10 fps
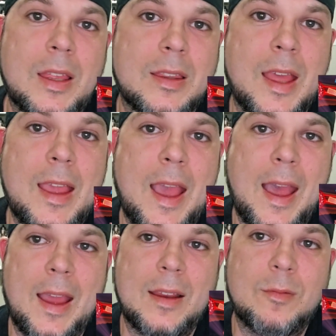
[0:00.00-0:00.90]
they
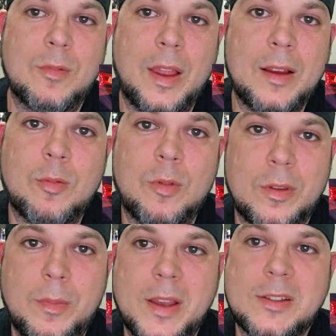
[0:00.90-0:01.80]
had like one of
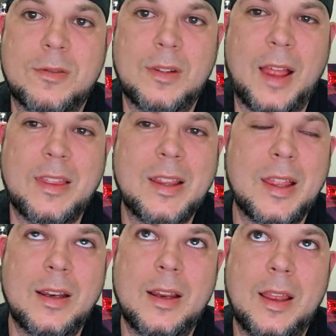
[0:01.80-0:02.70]
the best, I think
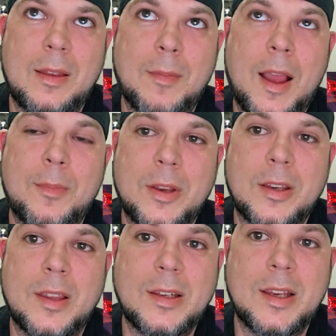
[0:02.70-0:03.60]
they, in my
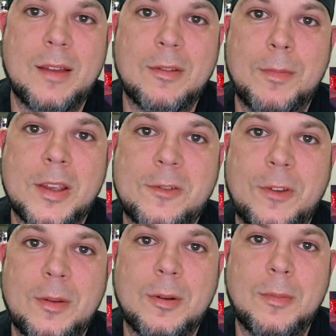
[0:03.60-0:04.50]
opinion, they did have the best
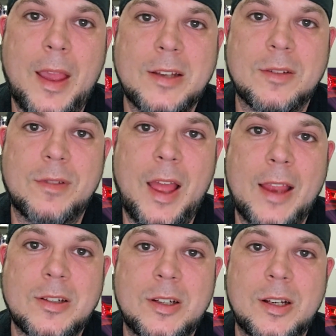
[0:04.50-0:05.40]
female match of
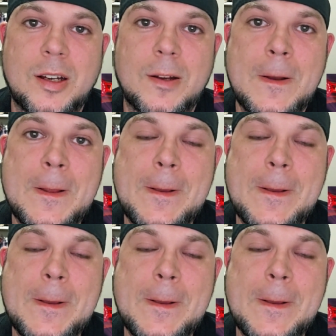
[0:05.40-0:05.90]
last year.